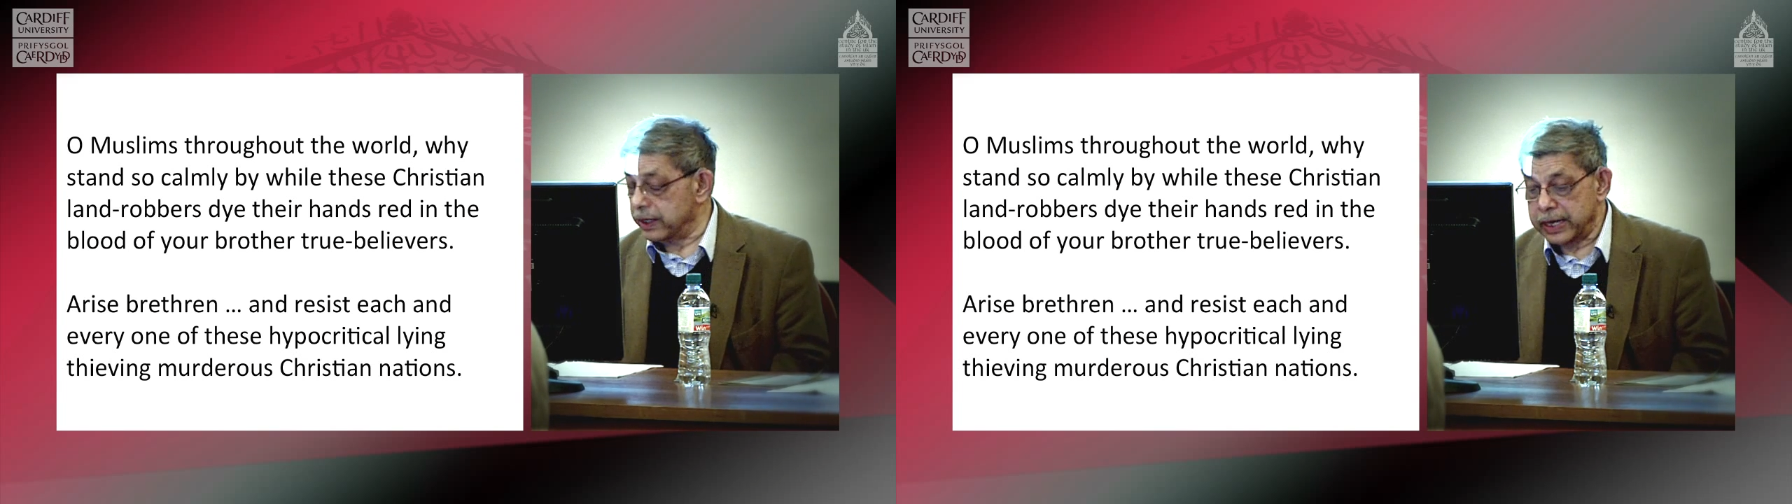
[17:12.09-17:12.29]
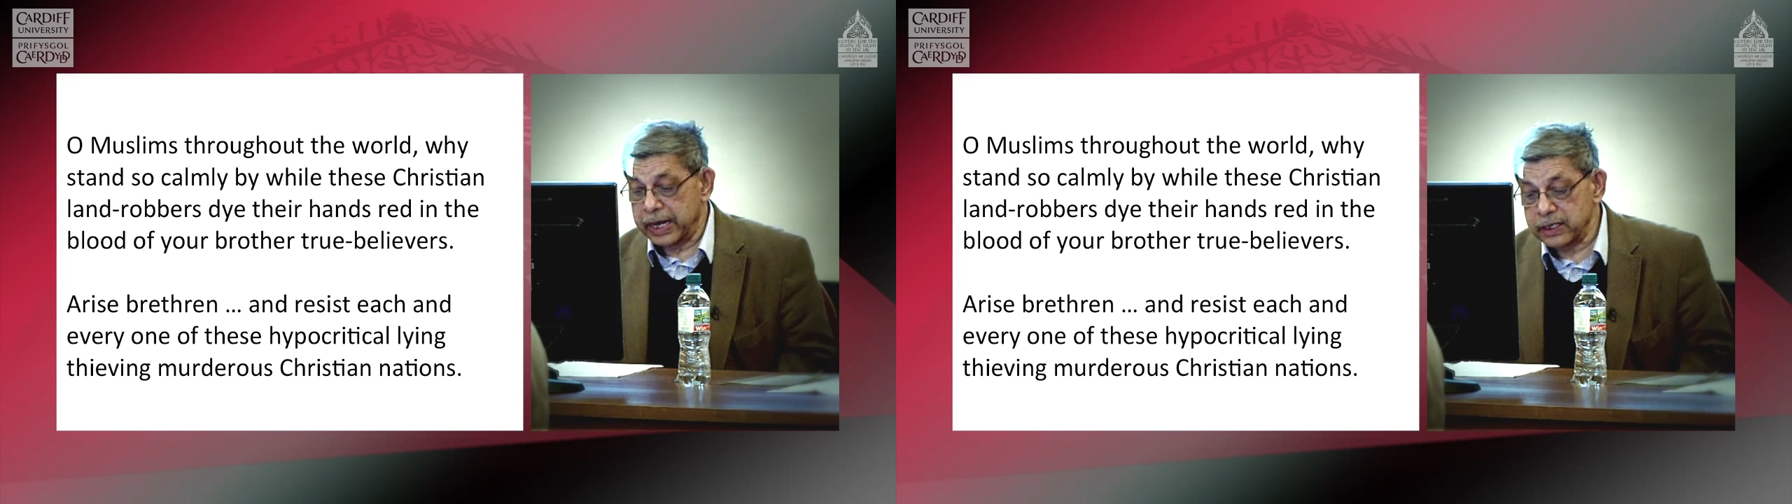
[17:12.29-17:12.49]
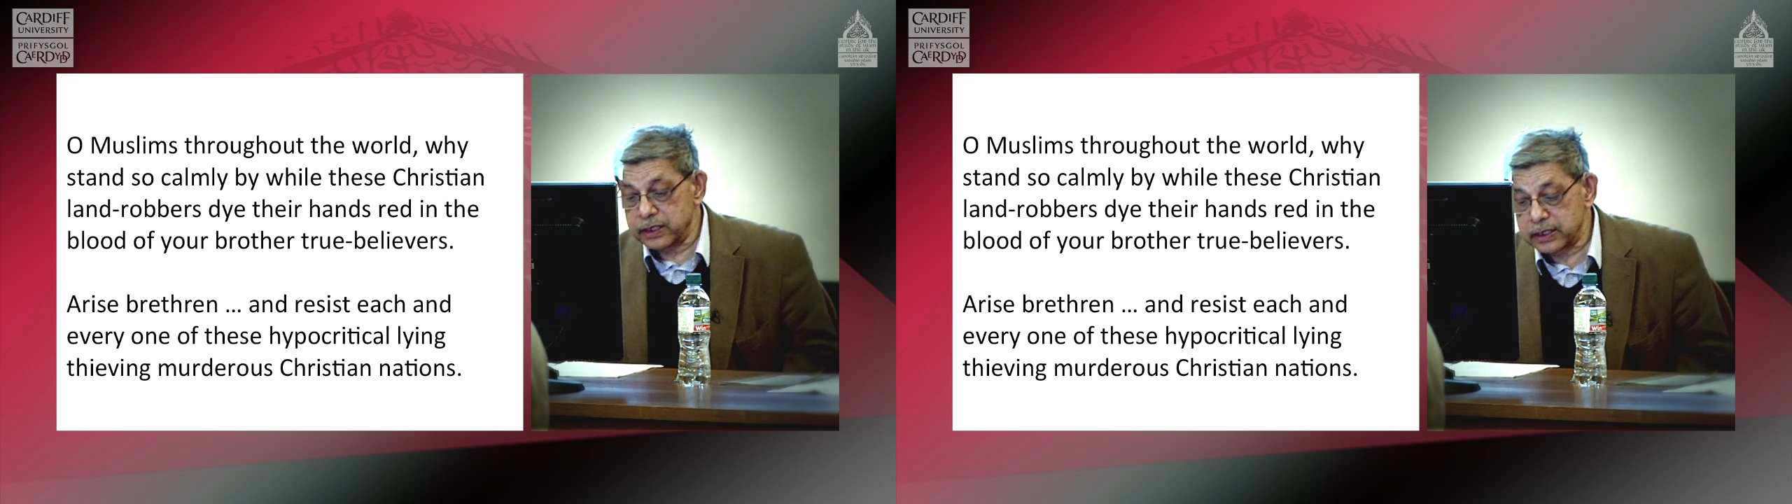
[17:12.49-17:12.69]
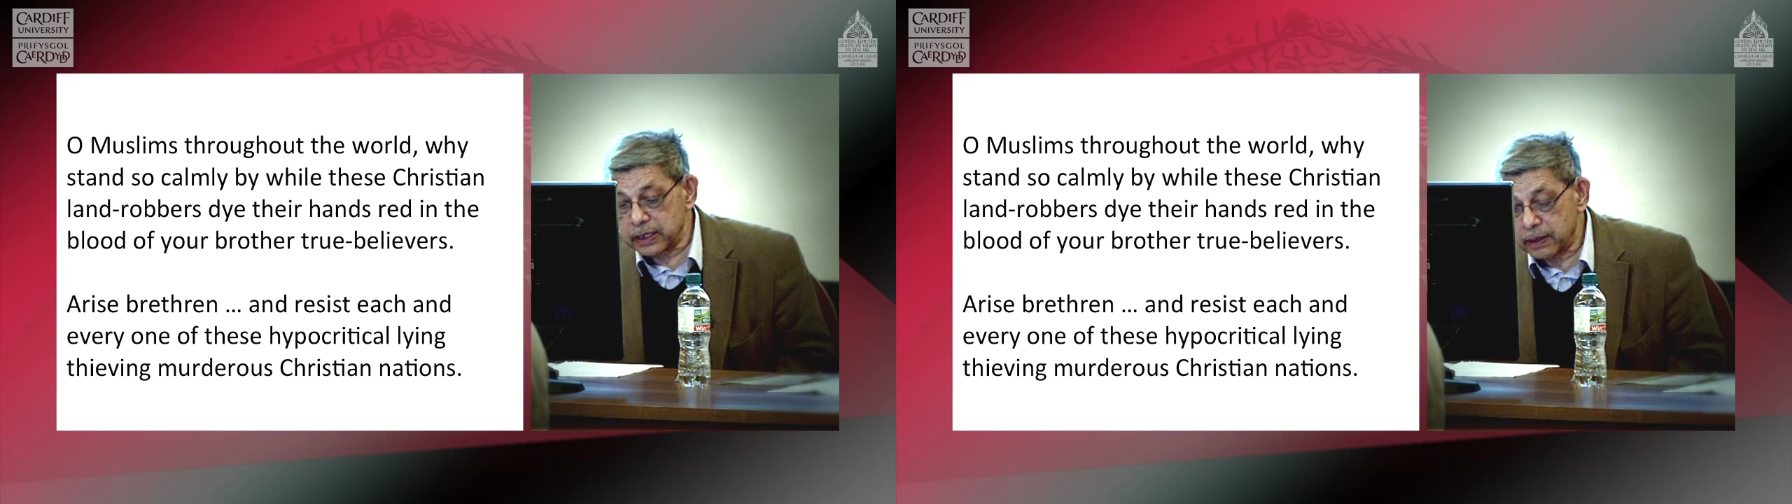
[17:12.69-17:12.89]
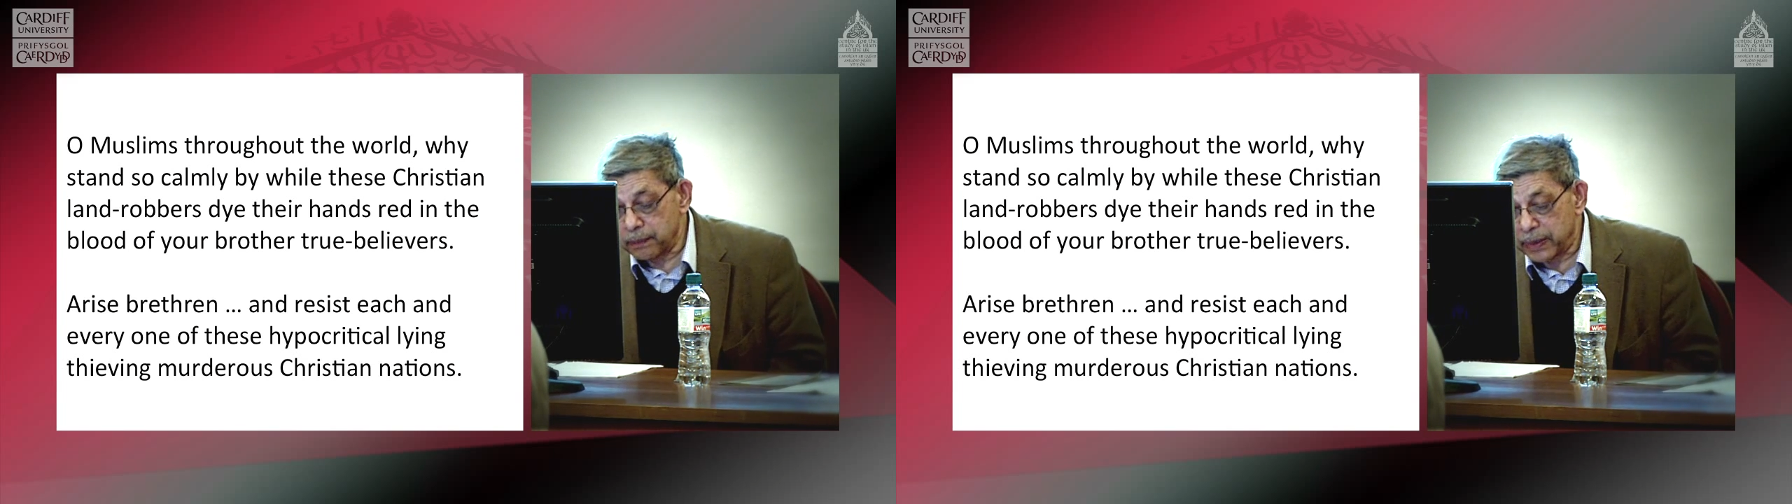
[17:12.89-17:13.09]
case
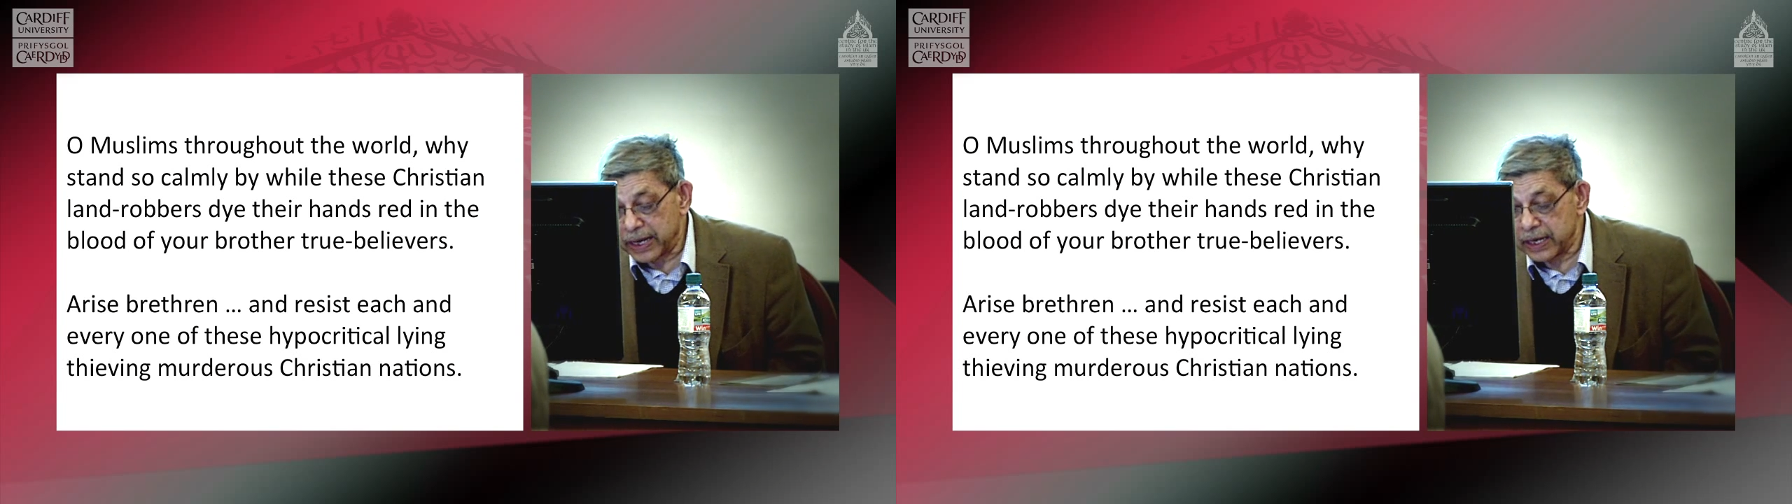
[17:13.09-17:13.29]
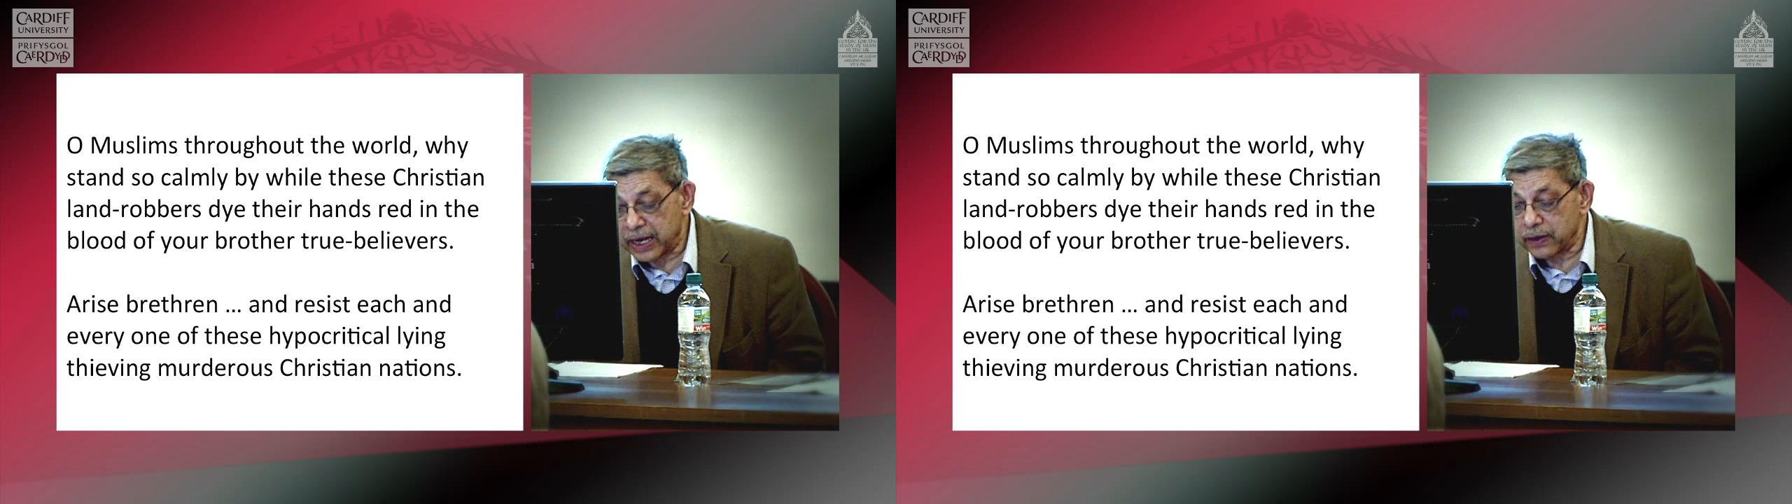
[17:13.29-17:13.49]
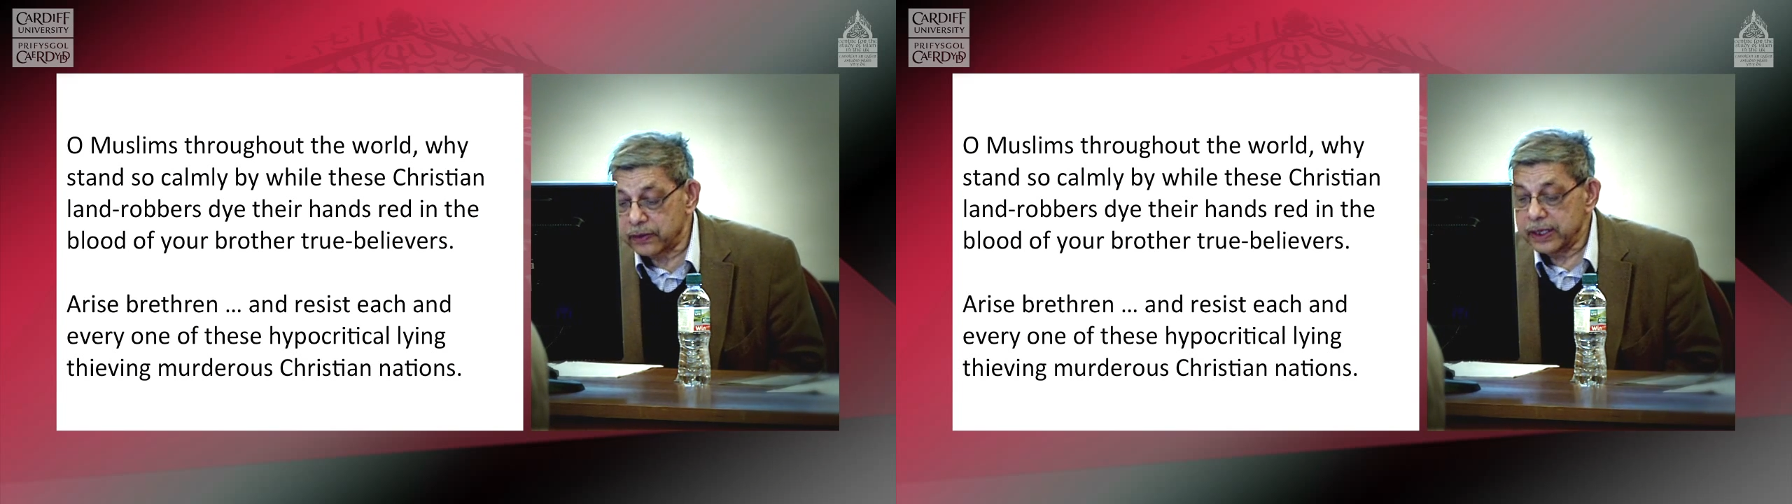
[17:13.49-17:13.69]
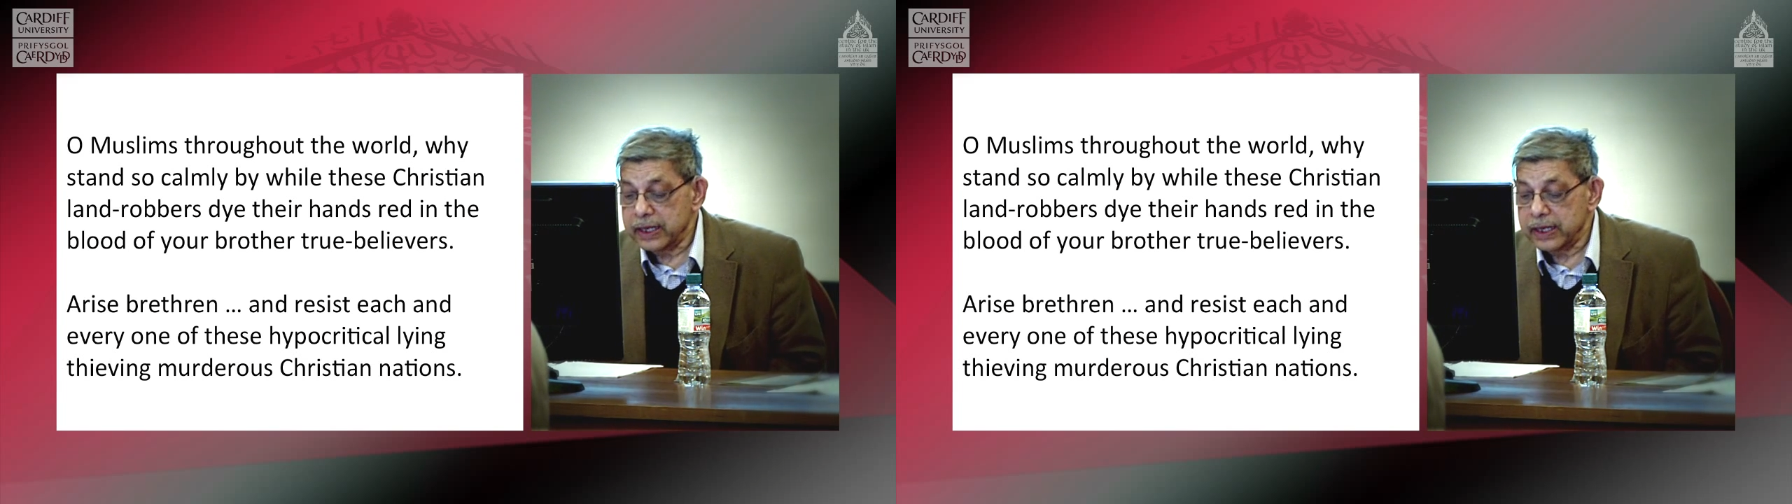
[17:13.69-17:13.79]
by now,